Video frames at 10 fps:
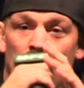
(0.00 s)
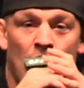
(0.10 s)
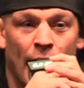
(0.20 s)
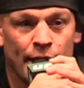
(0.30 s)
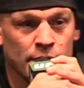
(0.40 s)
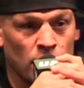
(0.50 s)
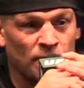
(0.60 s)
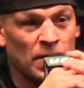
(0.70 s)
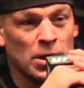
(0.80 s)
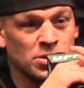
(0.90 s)
Hey, so
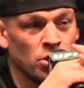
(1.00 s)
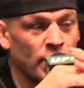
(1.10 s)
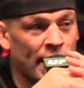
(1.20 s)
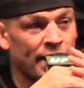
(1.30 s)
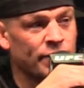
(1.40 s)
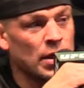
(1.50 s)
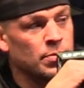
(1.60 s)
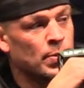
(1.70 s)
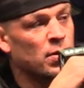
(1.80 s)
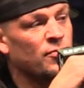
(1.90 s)
far, so great.
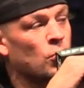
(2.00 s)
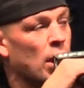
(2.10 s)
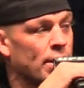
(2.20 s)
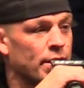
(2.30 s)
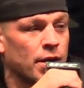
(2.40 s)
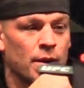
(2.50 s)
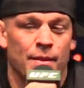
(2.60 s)
Everything's beautiful out here.